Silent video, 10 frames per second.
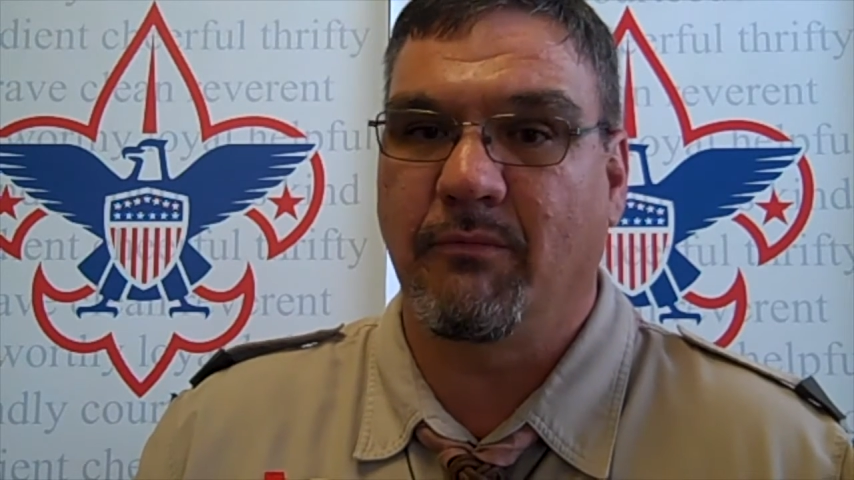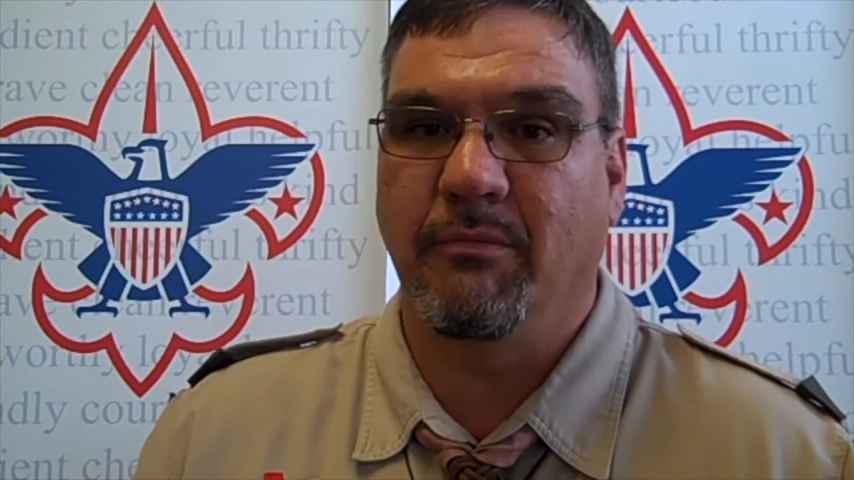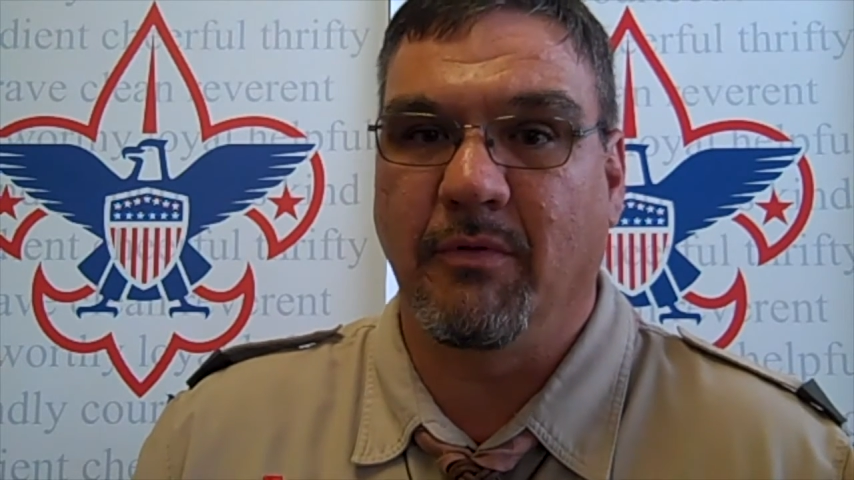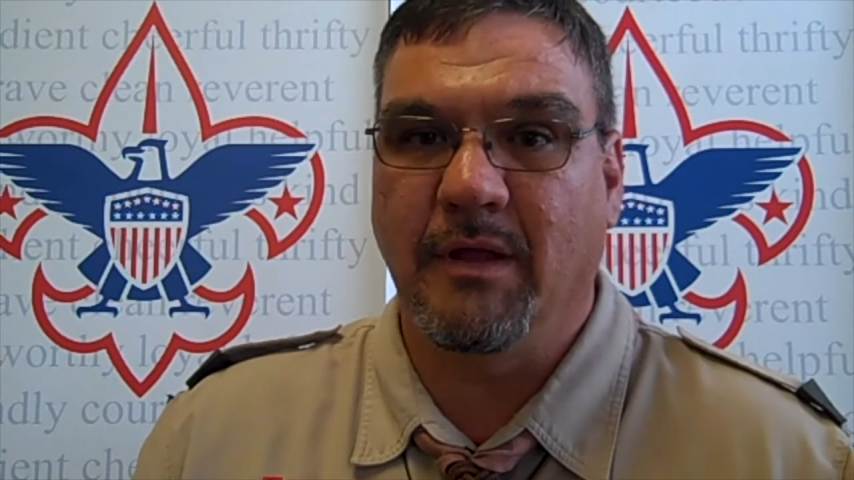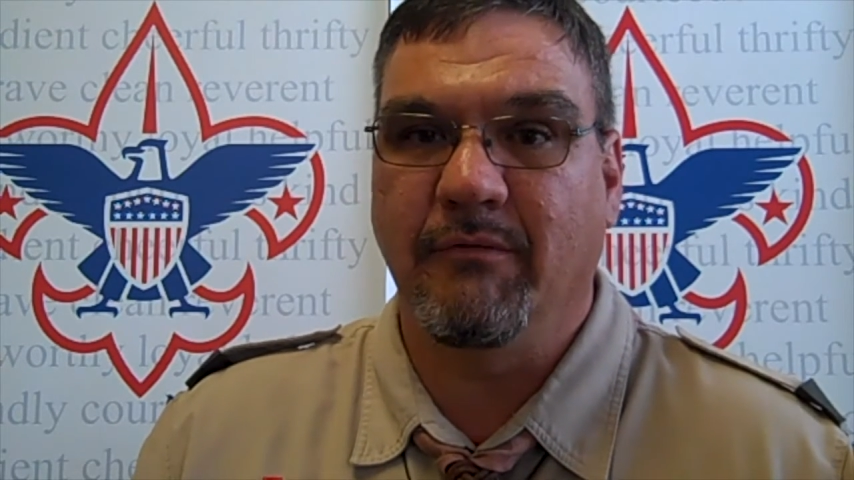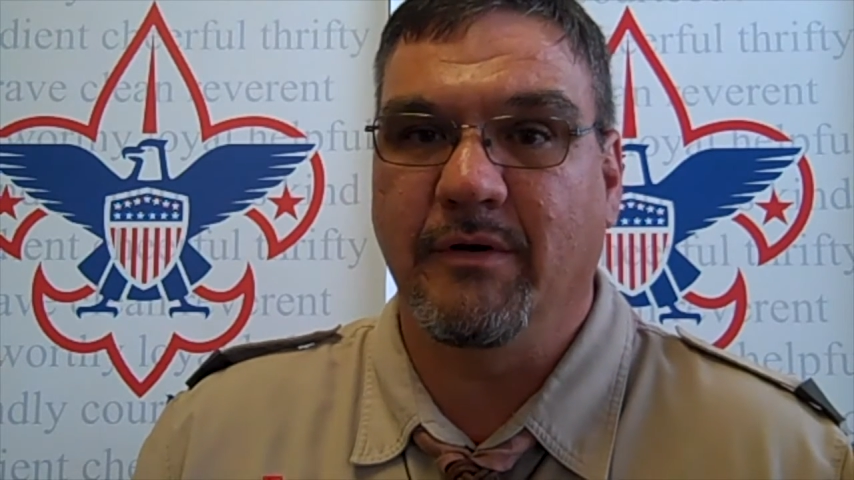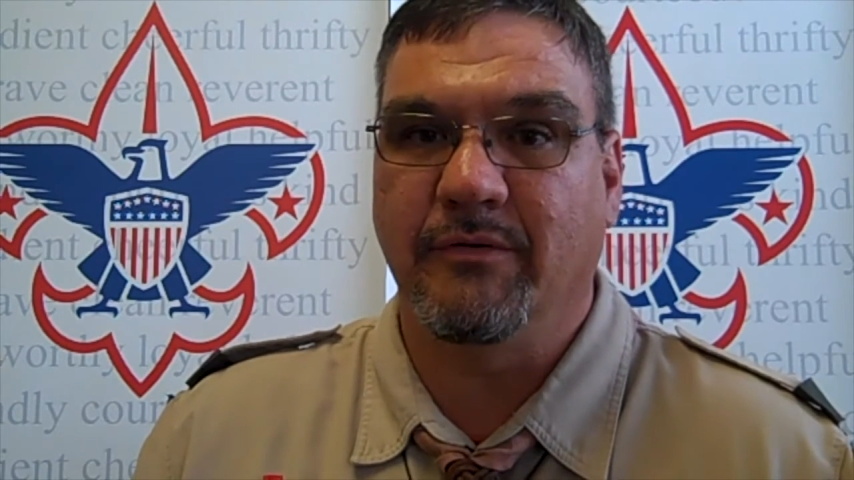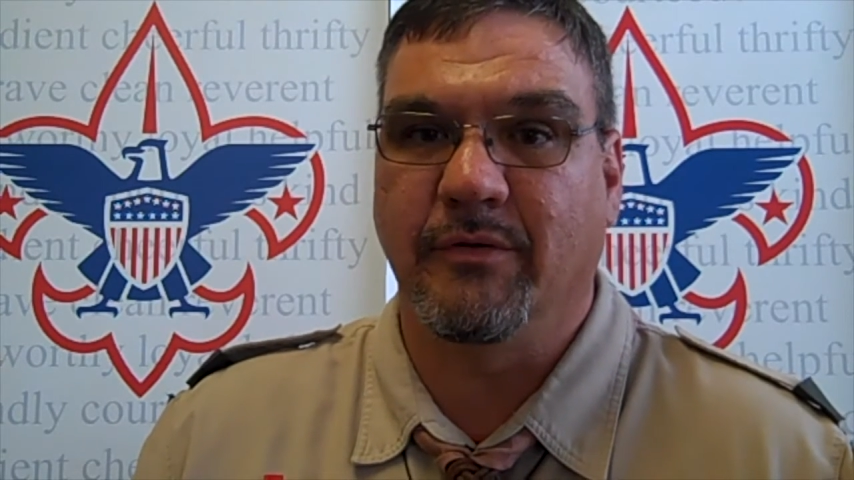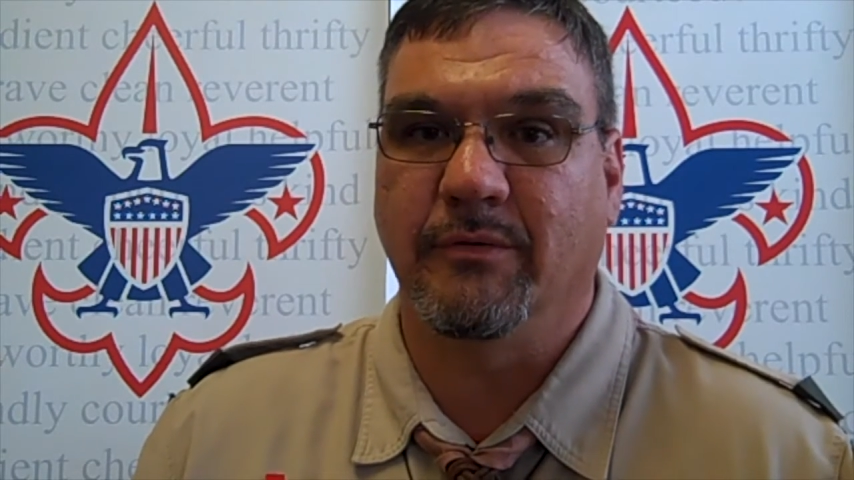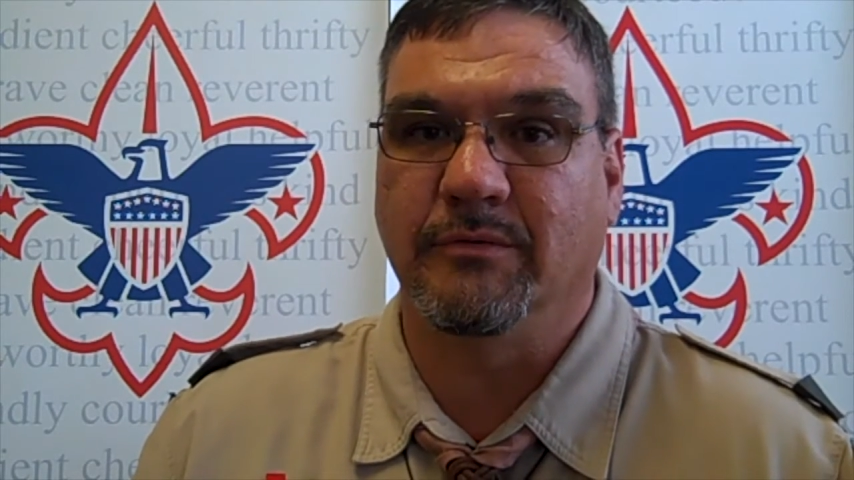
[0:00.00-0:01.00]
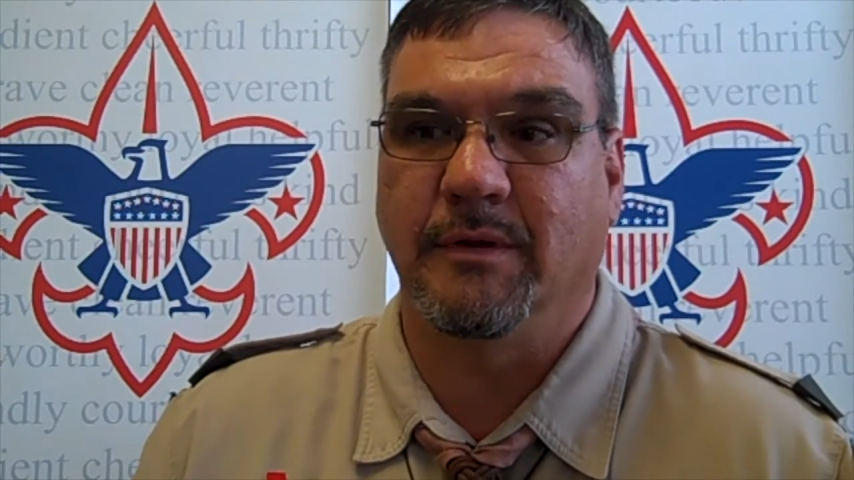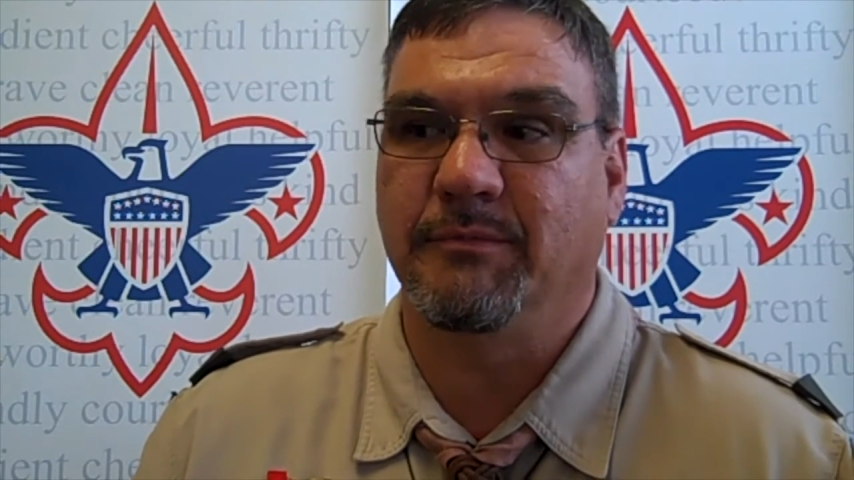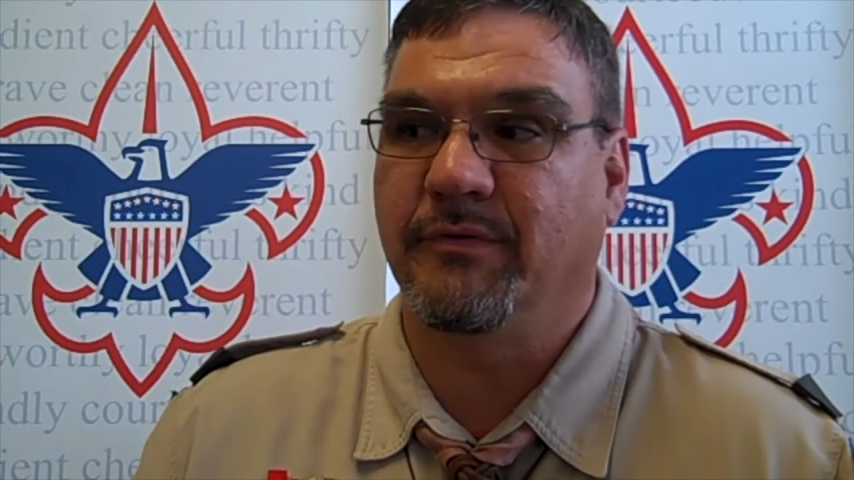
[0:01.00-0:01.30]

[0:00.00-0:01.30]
from 11 years old up to